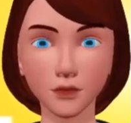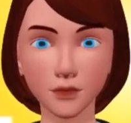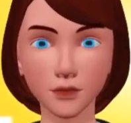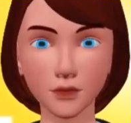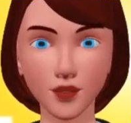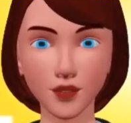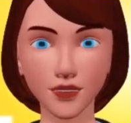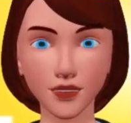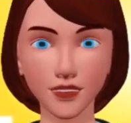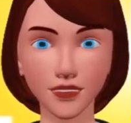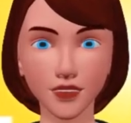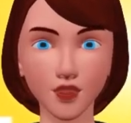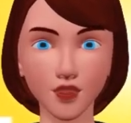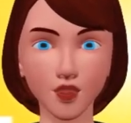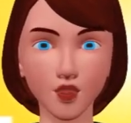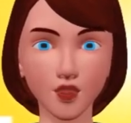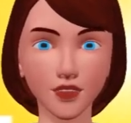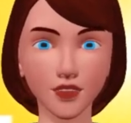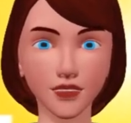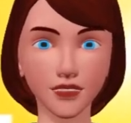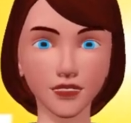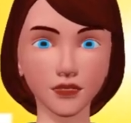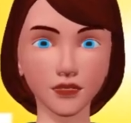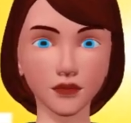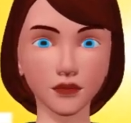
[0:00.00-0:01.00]

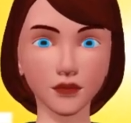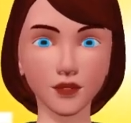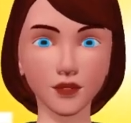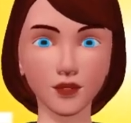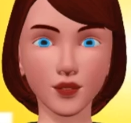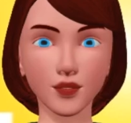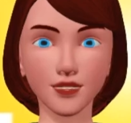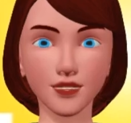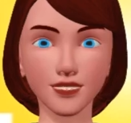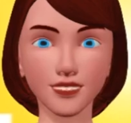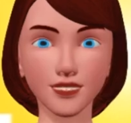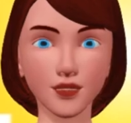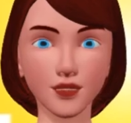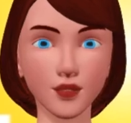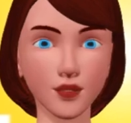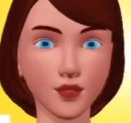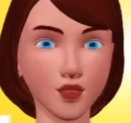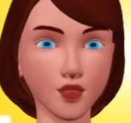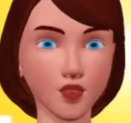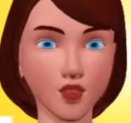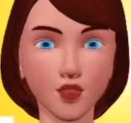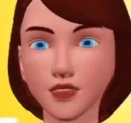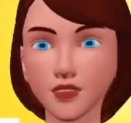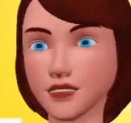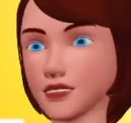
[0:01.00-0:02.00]
Incisional
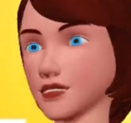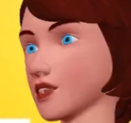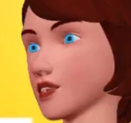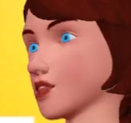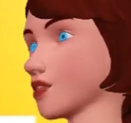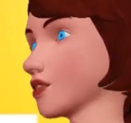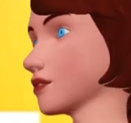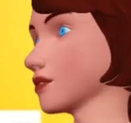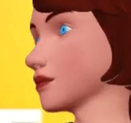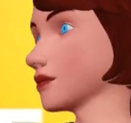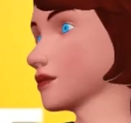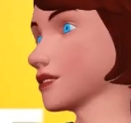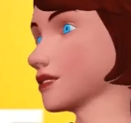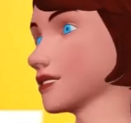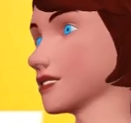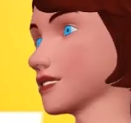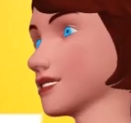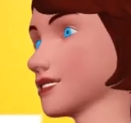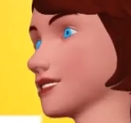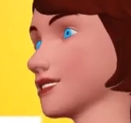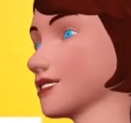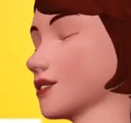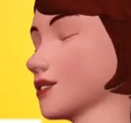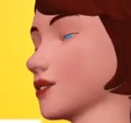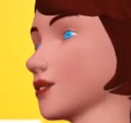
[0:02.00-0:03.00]
biopsy. Only a
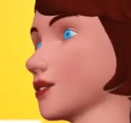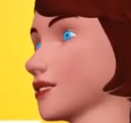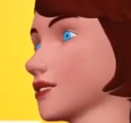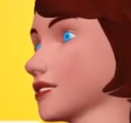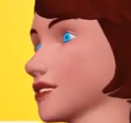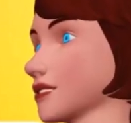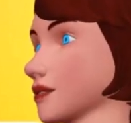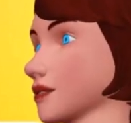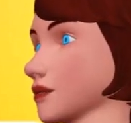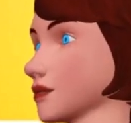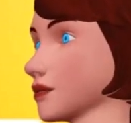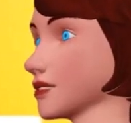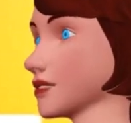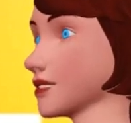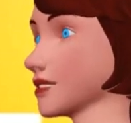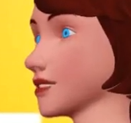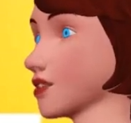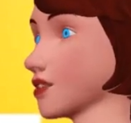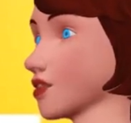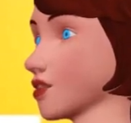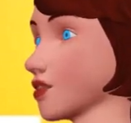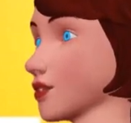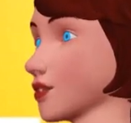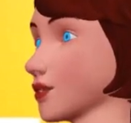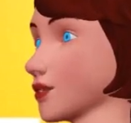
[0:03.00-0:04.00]
portion of the
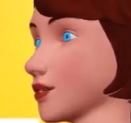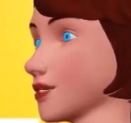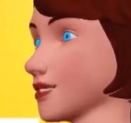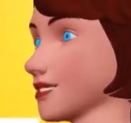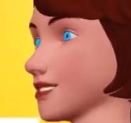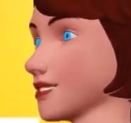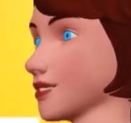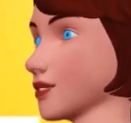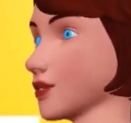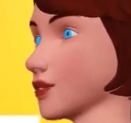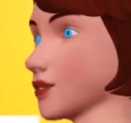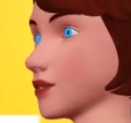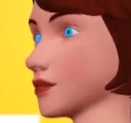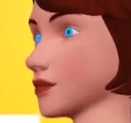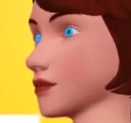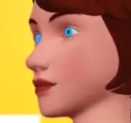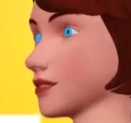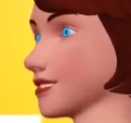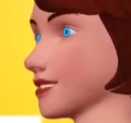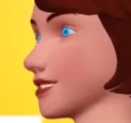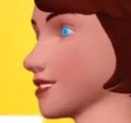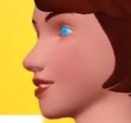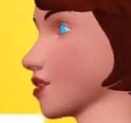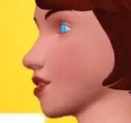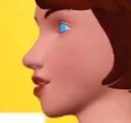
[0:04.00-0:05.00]
suspicious lesion or
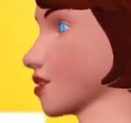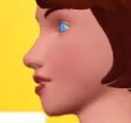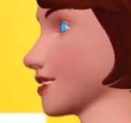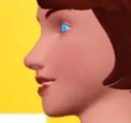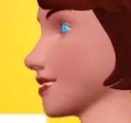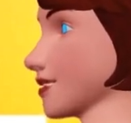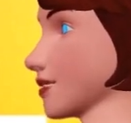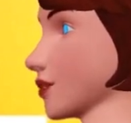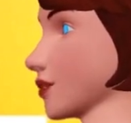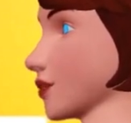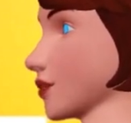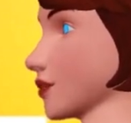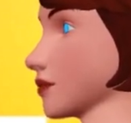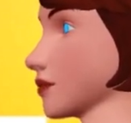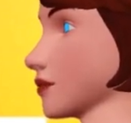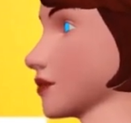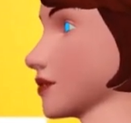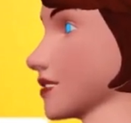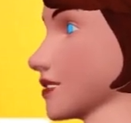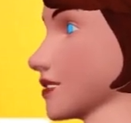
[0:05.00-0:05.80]
abnormality is